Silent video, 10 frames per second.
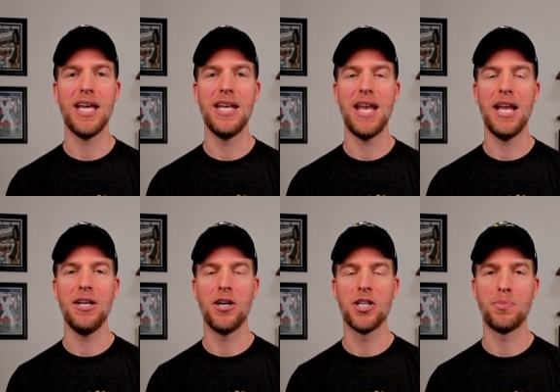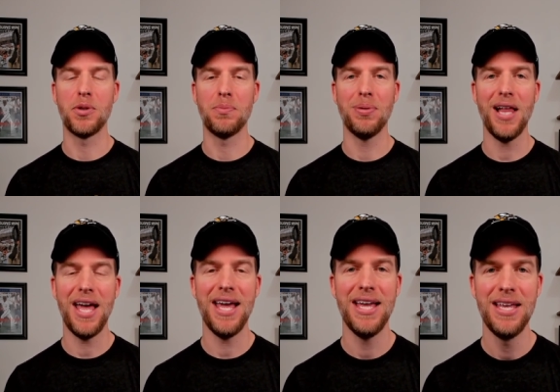in net yards per
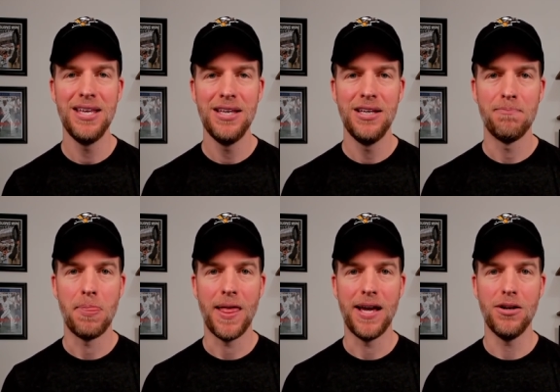play. I